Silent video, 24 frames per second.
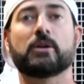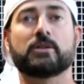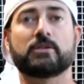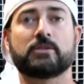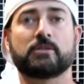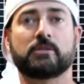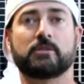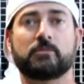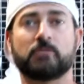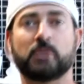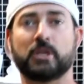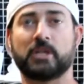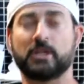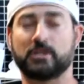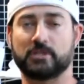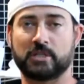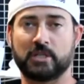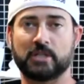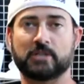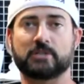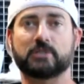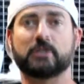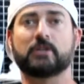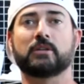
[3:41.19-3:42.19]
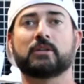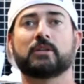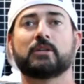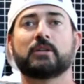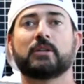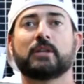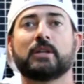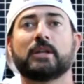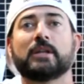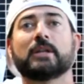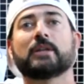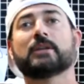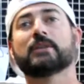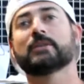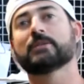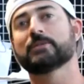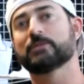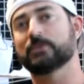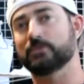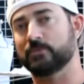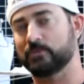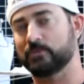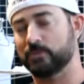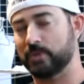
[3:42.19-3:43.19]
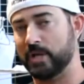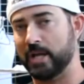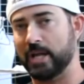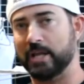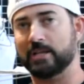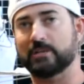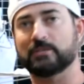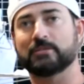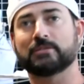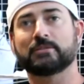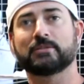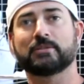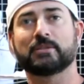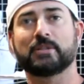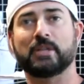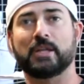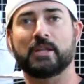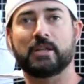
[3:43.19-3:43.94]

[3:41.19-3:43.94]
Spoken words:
Like you can barely get into some of them, kind of thing, you know.